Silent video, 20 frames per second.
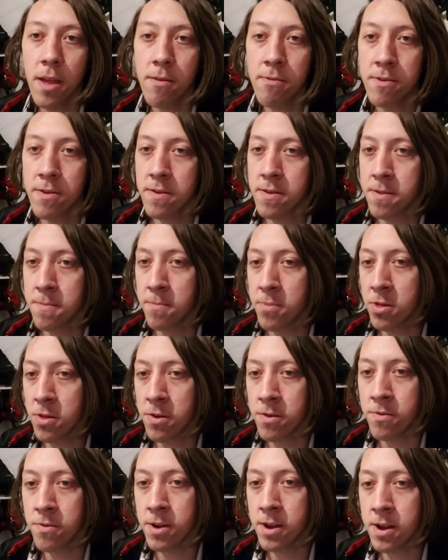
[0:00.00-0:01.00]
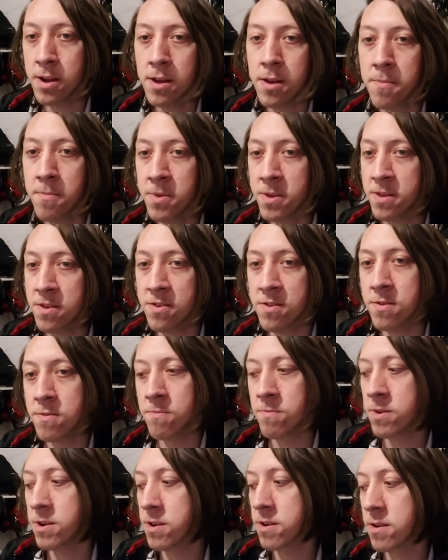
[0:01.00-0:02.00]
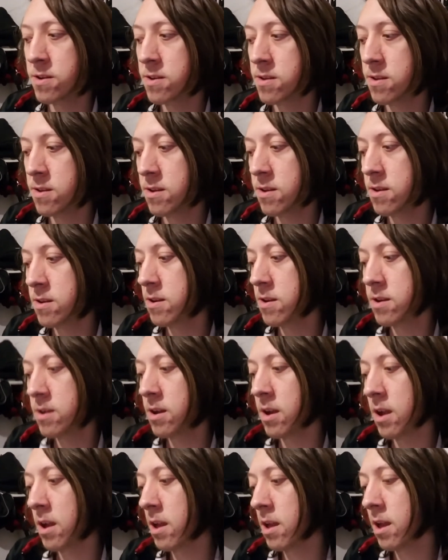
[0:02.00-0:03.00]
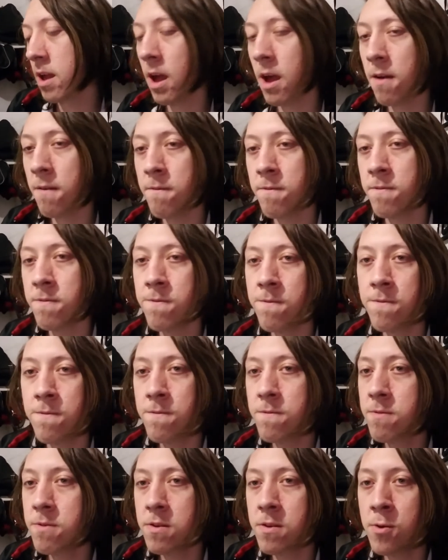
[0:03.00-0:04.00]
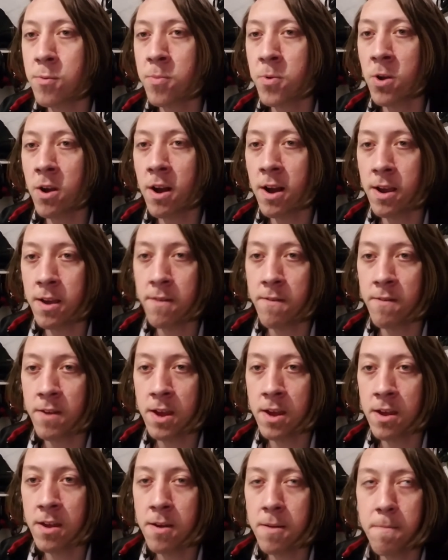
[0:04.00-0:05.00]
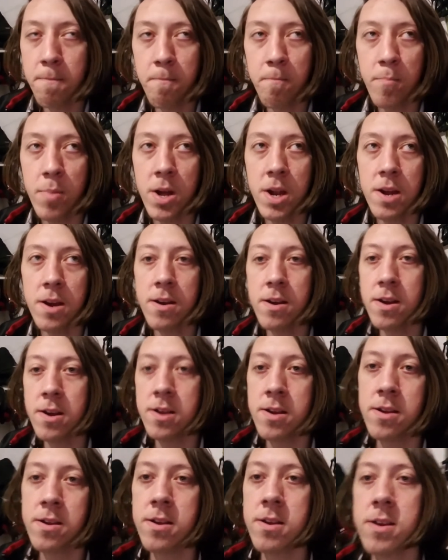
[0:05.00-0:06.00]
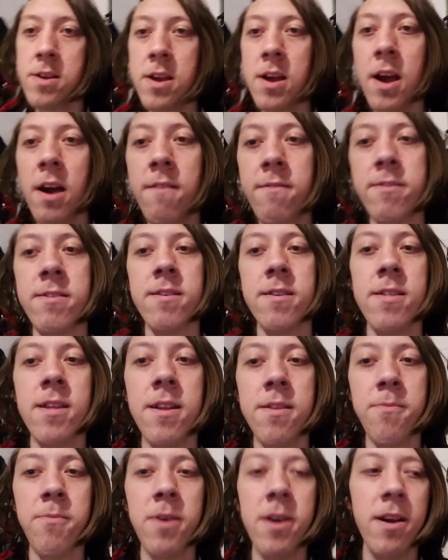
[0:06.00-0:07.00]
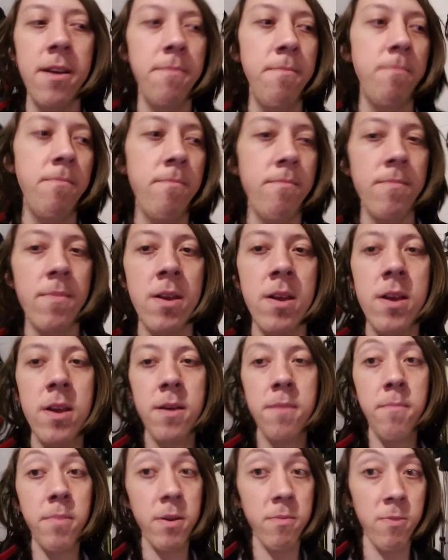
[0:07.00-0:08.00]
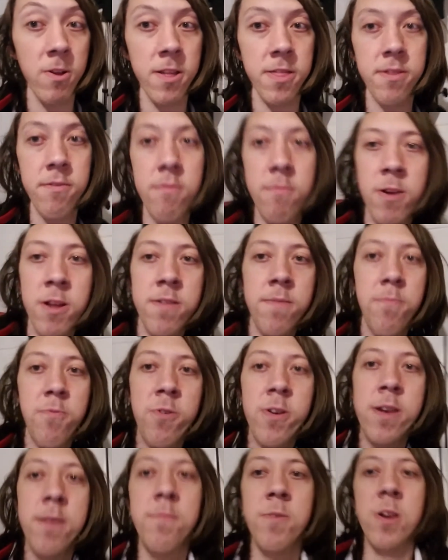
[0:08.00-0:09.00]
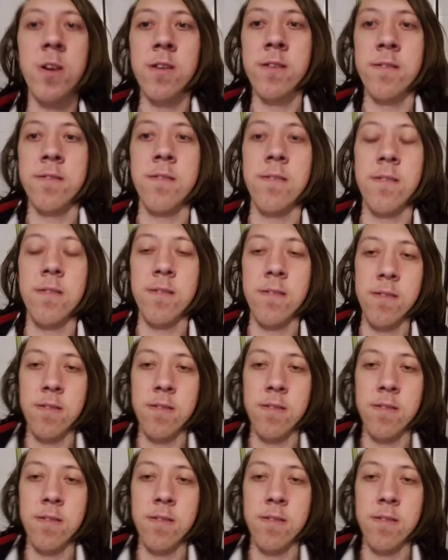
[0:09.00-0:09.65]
just implode, and in position would just have super high EV. But obviously that's why big blind three bets pre, because